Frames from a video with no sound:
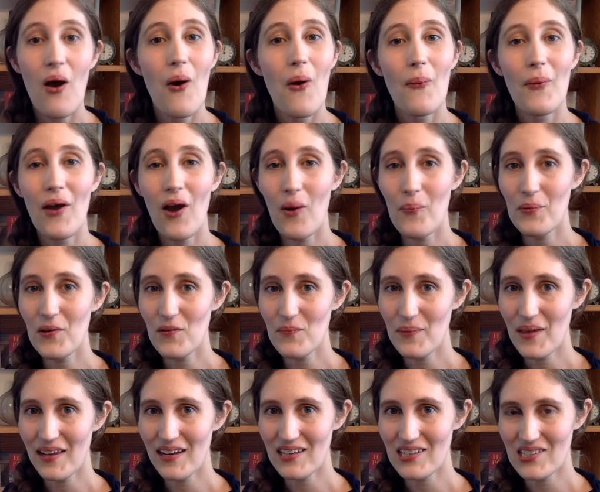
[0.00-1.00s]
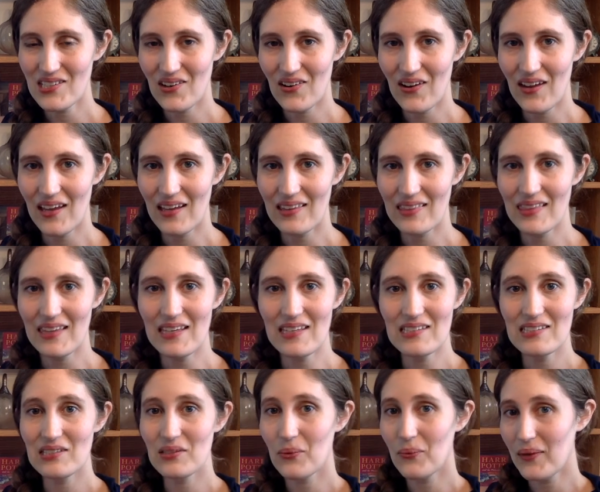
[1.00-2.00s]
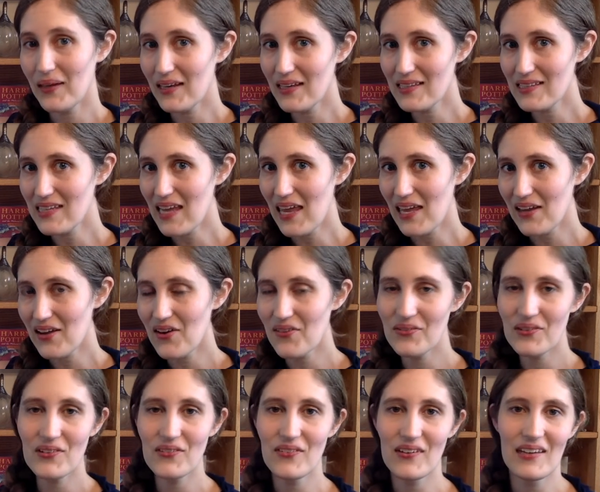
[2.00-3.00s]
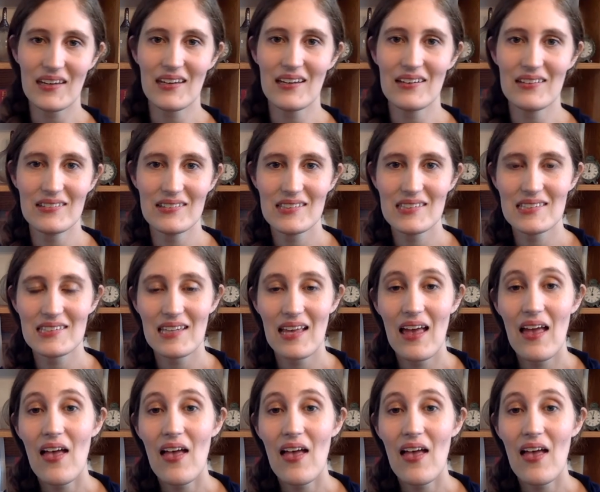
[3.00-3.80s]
We hope you've been enjoying these tween takeover videos.